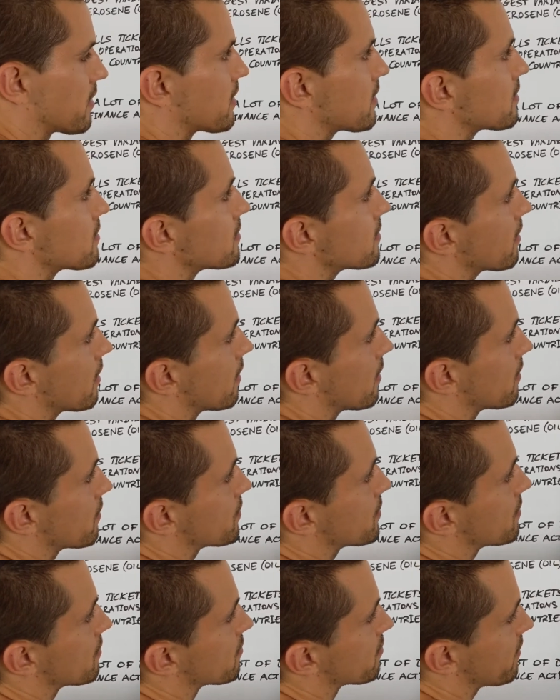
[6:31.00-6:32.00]
here
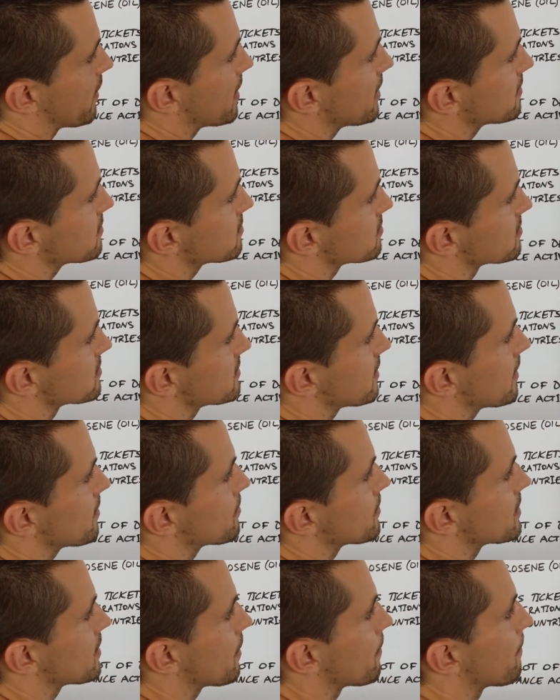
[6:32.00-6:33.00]
the financial
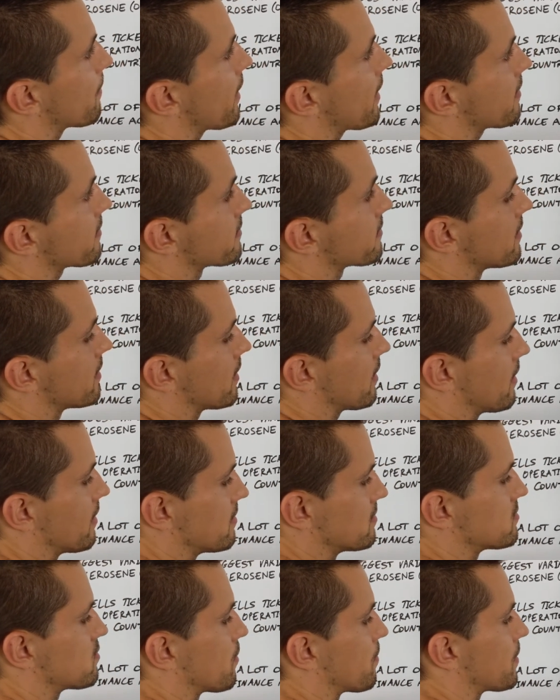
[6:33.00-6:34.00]
statement impact
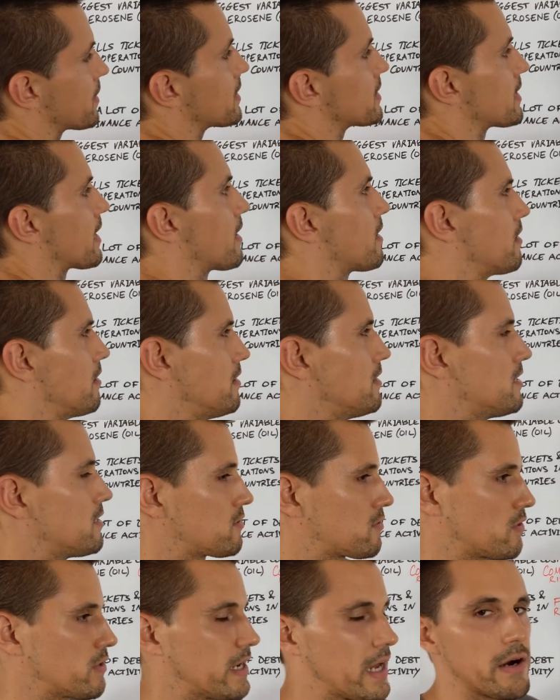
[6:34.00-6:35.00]
is the P&L.
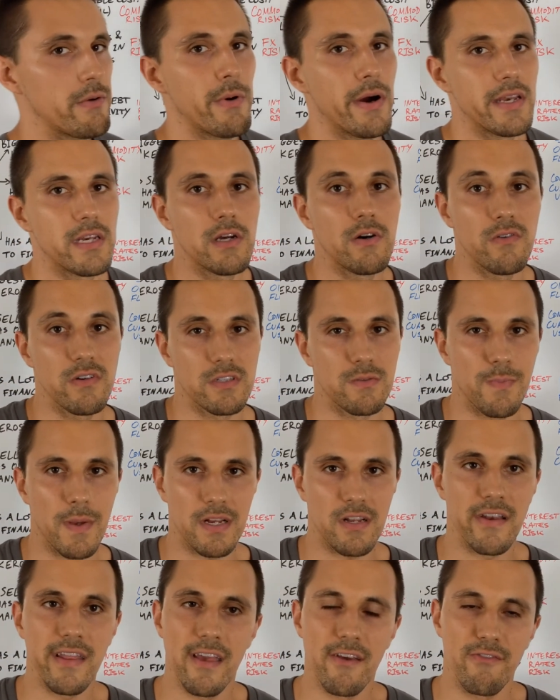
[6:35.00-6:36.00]
So now I know,
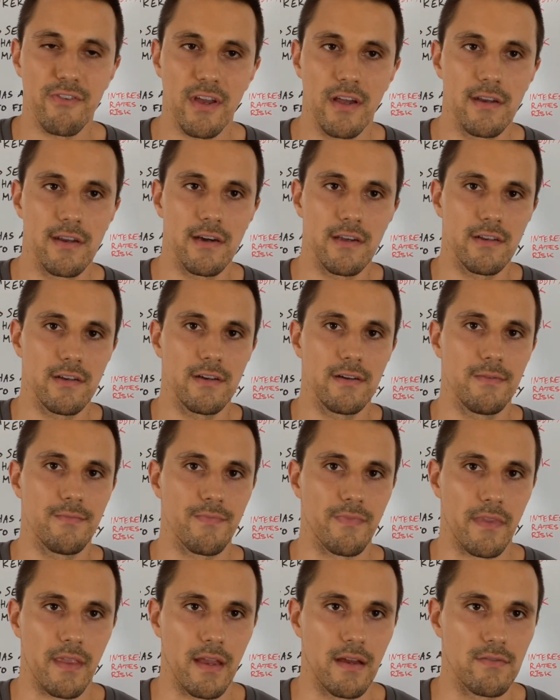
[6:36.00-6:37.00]
especially if you're not a
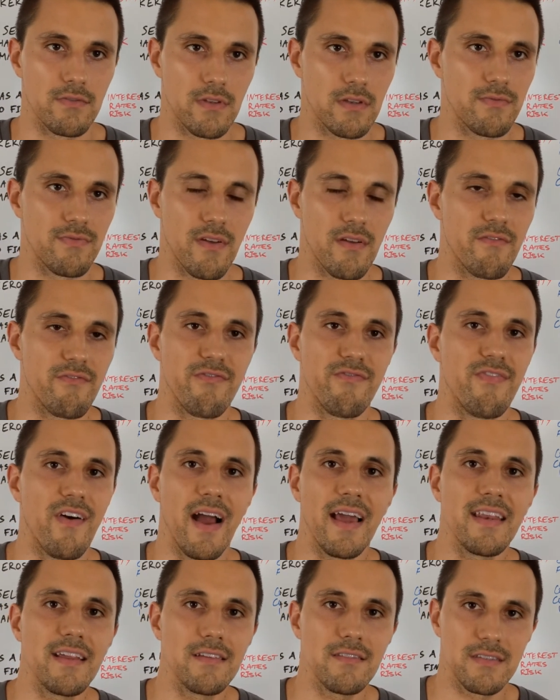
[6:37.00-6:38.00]

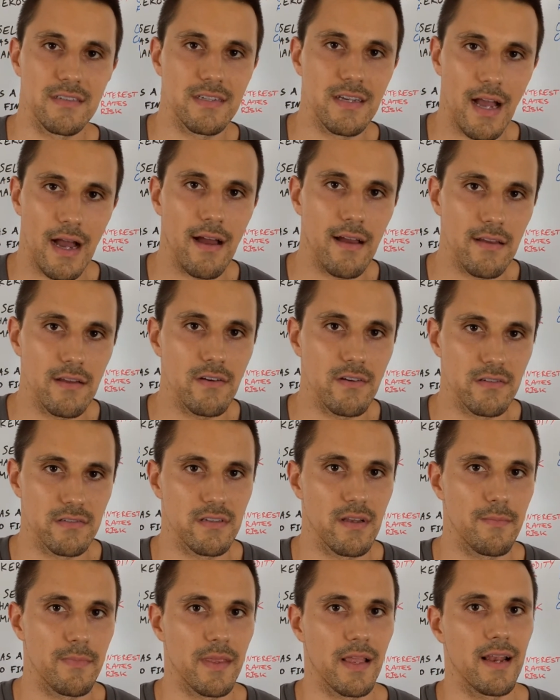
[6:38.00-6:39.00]
finance guy or
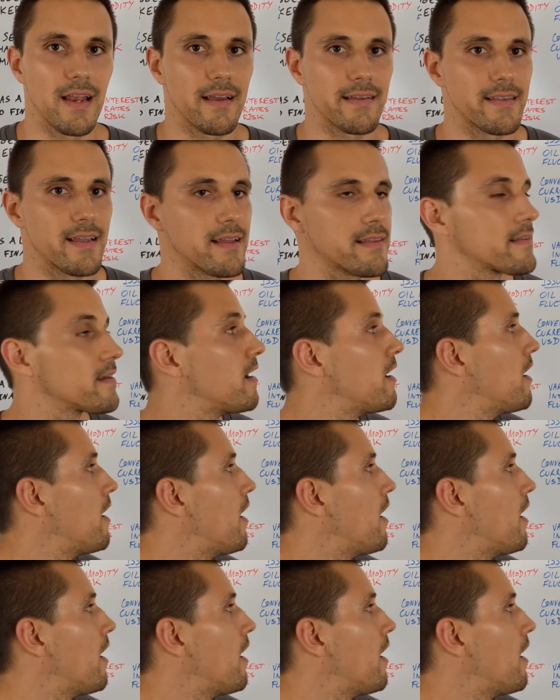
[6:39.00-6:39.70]
something like that,